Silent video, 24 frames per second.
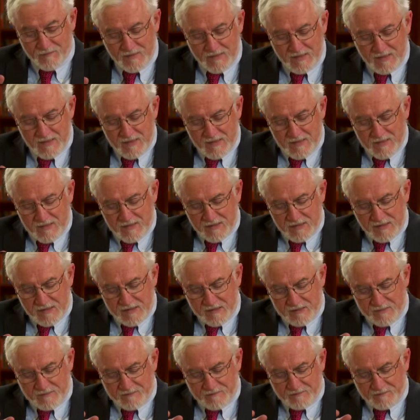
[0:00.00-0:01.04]
Yeah.
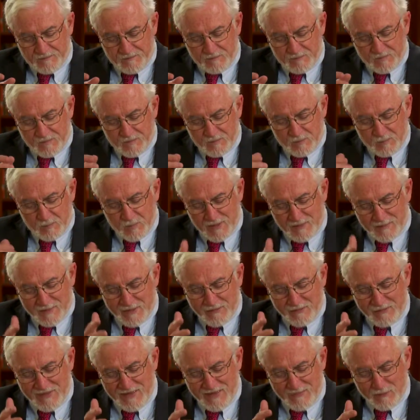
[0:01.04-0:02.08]
So, mm, what
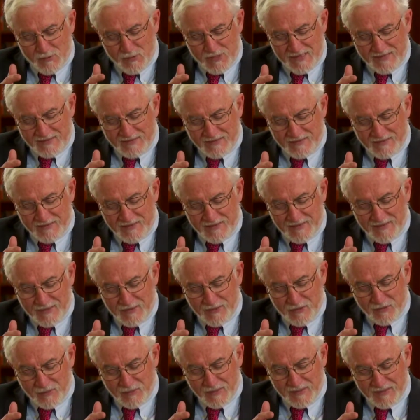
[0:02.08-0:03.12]
about theme one,
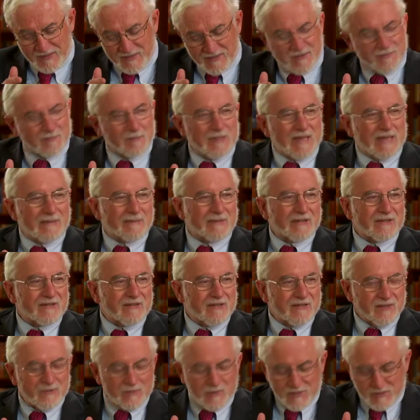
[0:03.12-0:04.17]
uh, holiness and
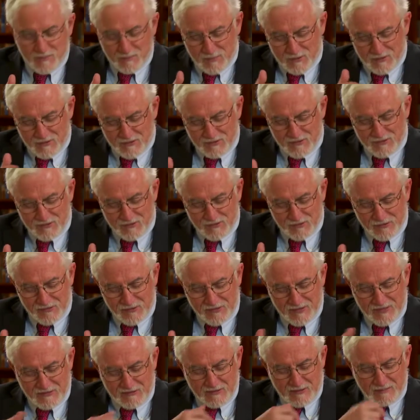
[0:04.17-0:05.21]
blamelessness? What's Paul's
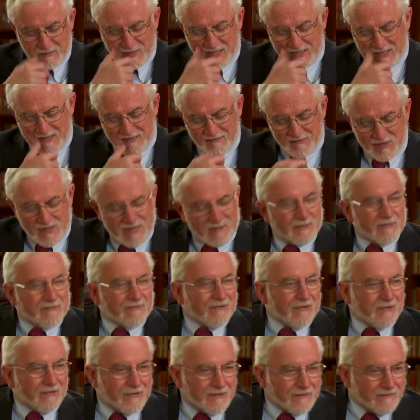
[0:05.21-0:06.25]
concern here at the beginning of chapter
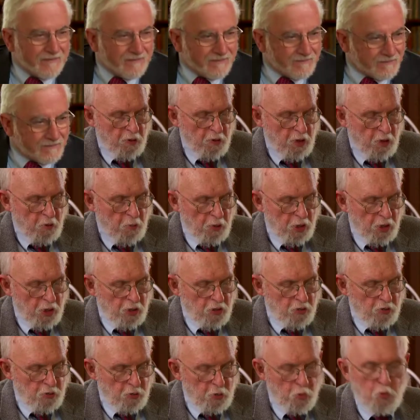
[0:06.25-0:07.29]
four? Well, there, are really
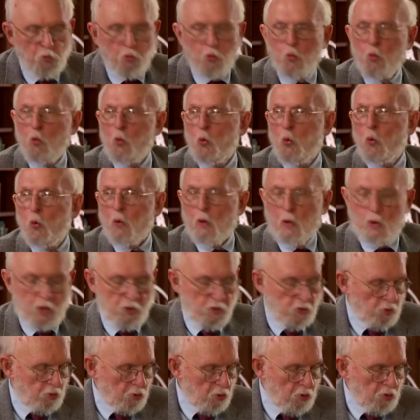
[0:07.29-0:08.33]
two
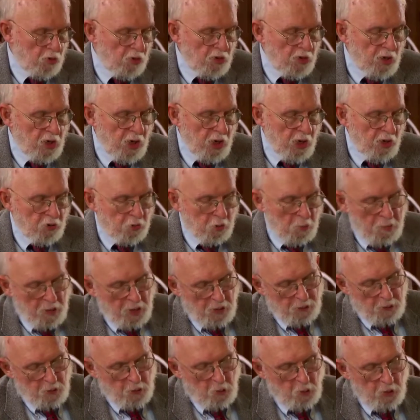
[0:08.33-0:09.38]
concerns he has
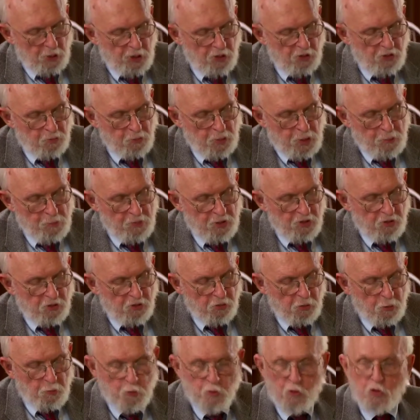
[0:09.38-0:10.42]
about the holiness and
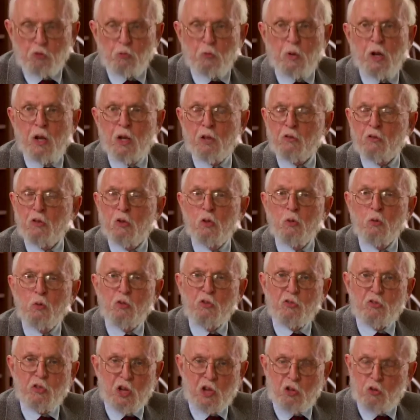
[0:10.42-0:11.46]
blamelessness. The first one has to do with
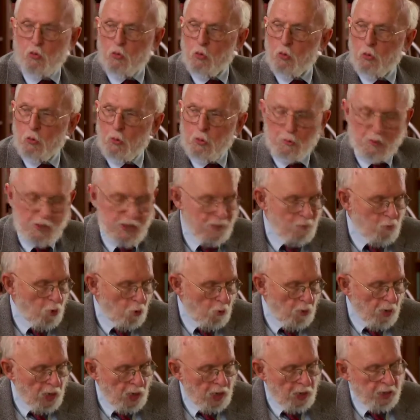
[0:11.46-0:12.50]
sexual
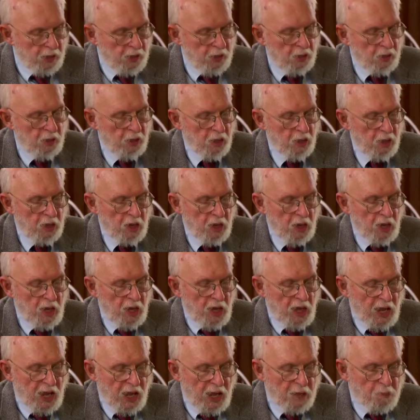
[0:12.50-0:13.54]
immorality.
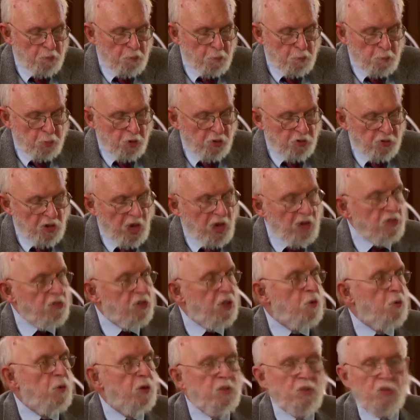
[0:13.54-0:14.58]
And
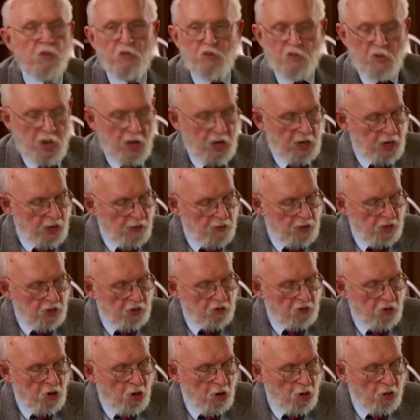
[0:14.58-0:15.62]
precisely what's at stake, I think,
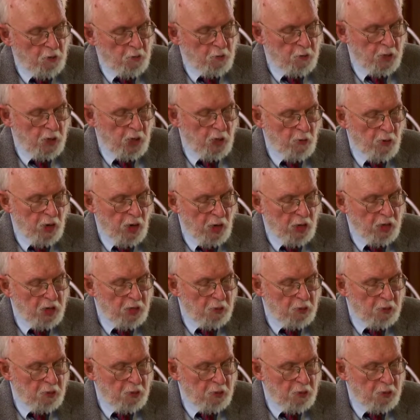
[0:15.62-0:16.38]
is hard to figure out.